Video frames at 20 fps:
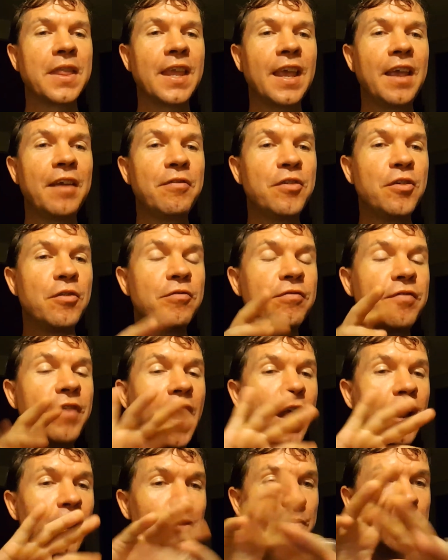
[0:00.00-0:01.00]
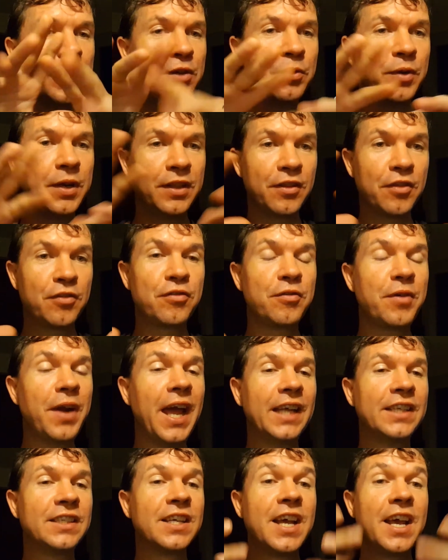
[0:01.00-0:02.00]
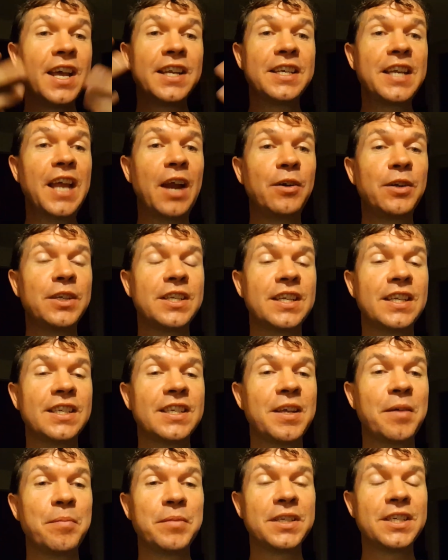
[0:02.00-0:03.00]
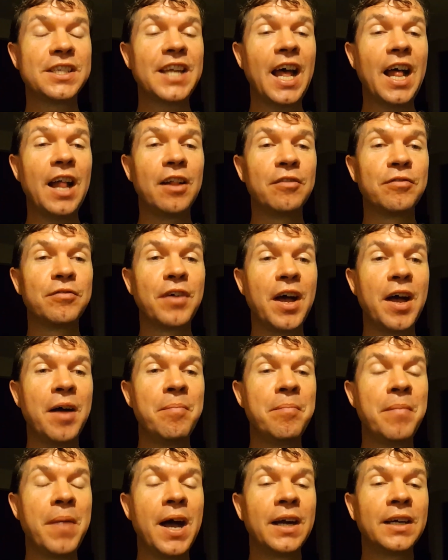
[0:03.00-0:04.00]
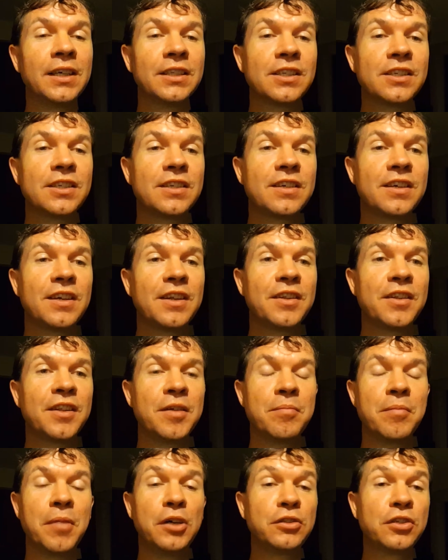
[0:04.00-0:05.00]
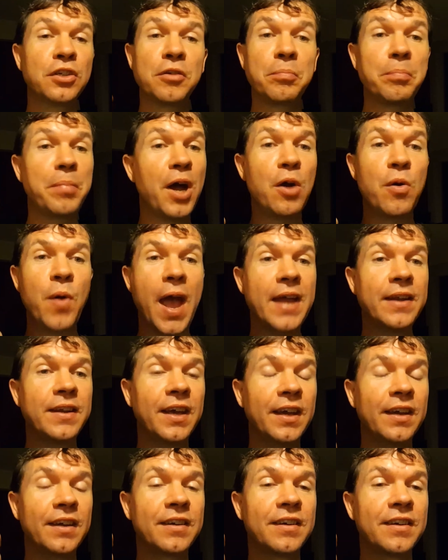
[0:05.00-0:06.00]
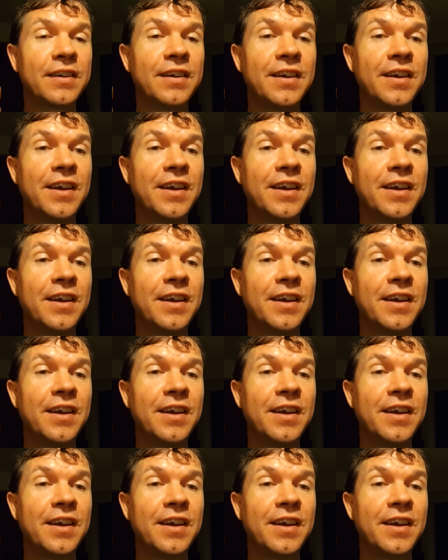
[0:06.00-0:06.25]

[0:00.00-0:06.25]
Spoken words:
if you follow between the threads, Terrence is himself amongst the most poetic,